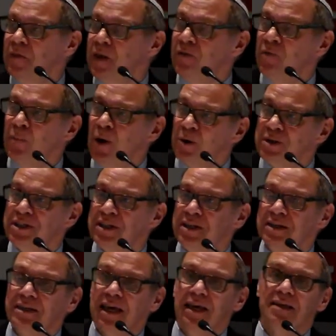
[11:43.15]
If a
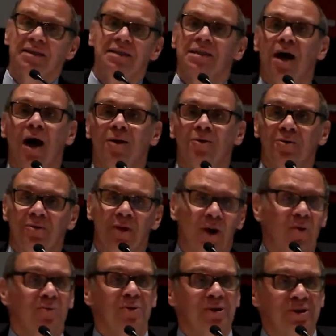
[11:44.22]
person is a scholar,
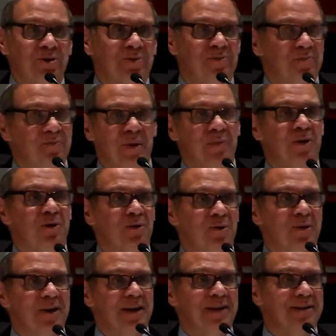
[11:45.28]
knows
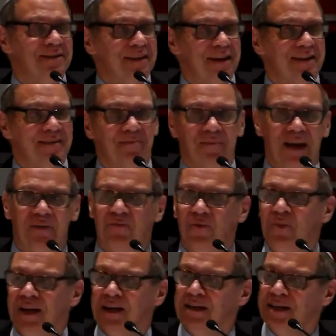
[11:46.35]
biblical and
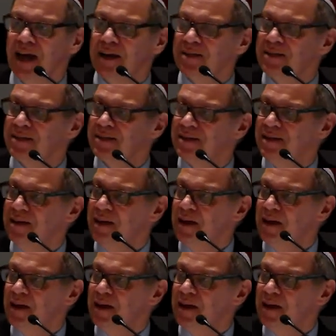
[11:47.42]
rabbinic texts,